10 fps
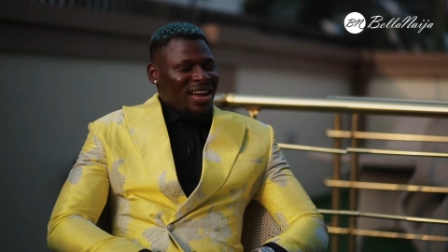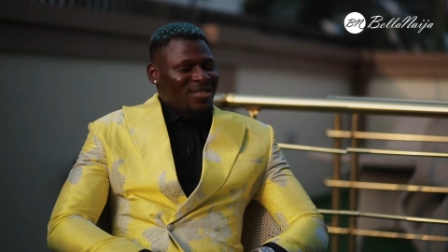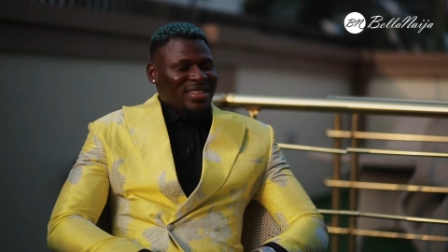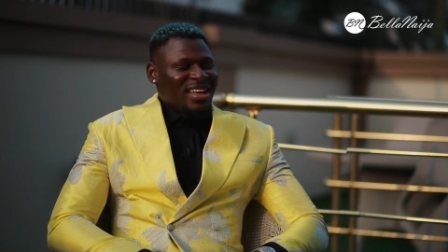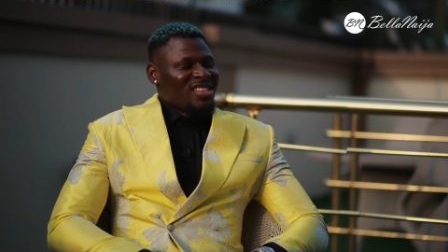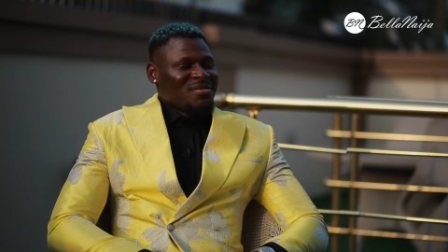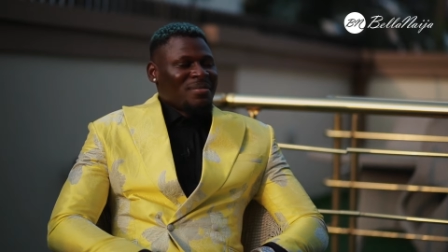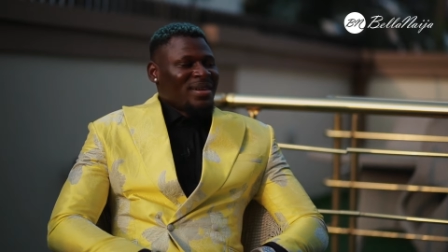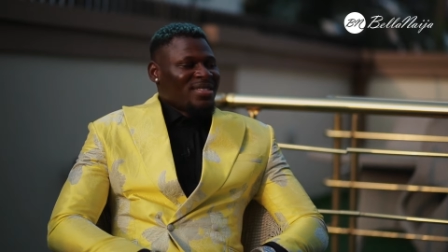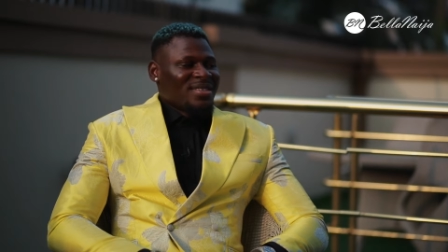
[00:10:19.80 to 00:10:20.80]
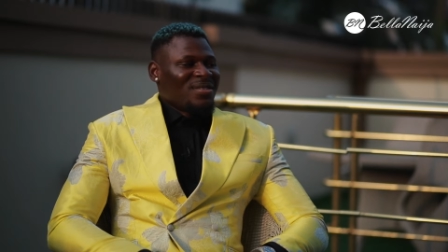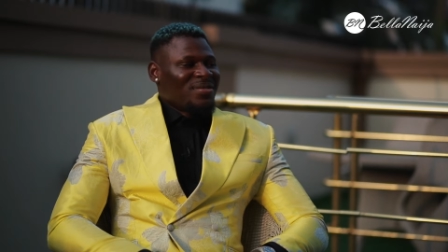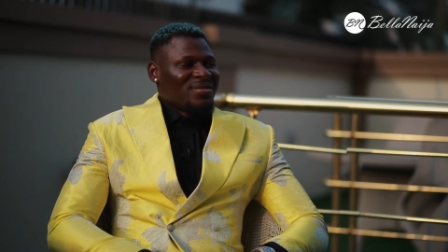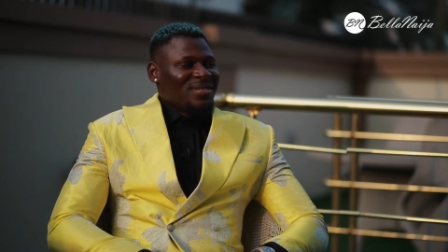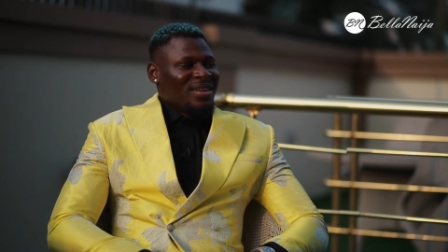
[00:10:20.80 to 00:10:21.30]
I could dance by
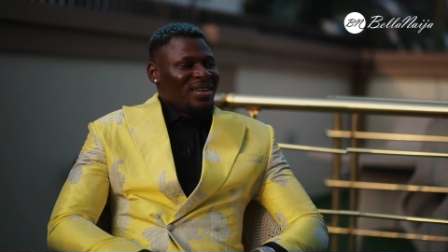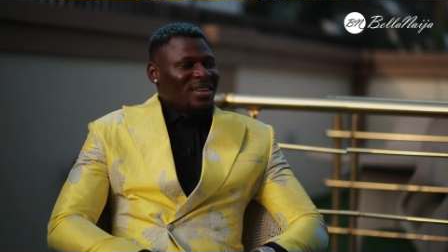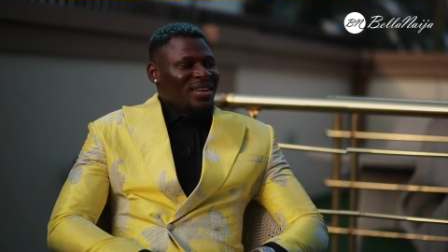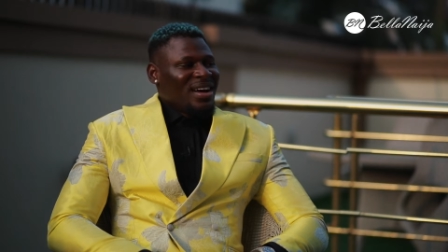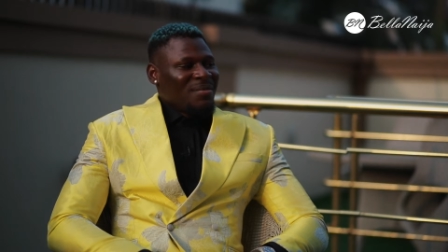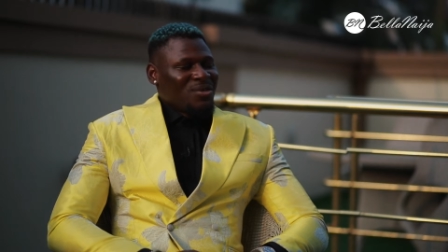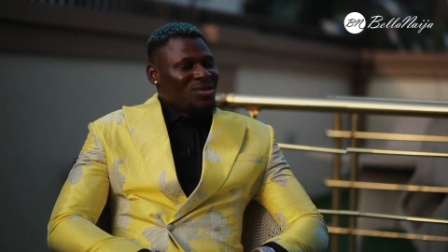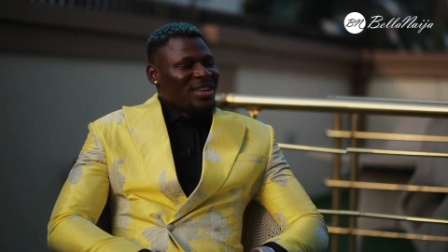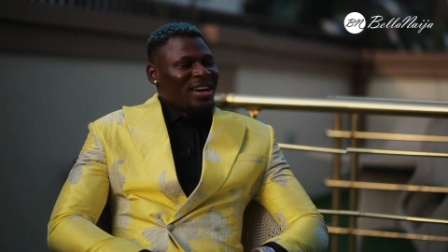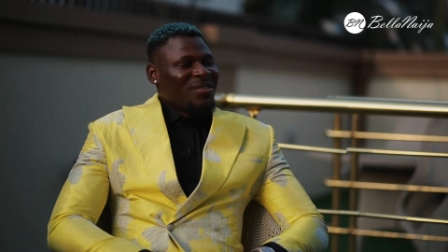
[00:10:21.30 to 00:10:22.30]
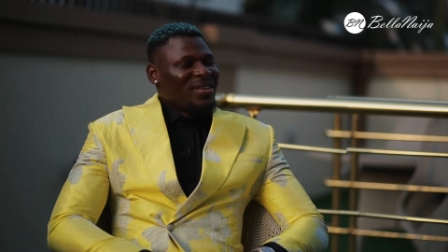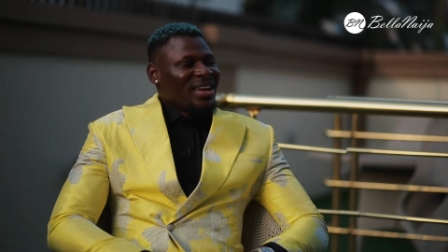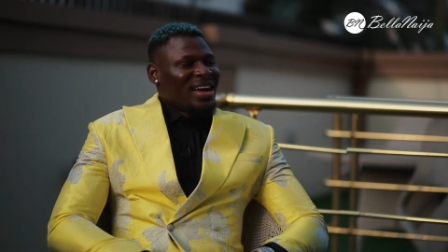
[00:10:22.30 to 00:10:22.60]
myself. I'm cool that way.